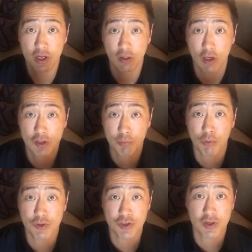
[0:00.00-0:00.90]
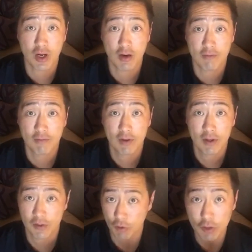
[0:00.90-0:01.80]
a large portion of
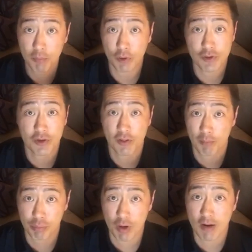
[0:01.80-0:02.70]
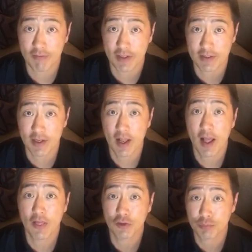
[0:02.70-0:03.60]
the only portion of the profit.
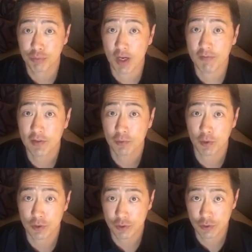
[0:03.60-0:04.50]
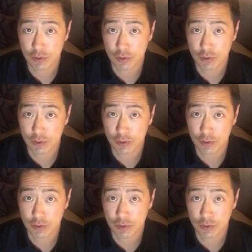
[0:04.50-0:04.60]
Those profits were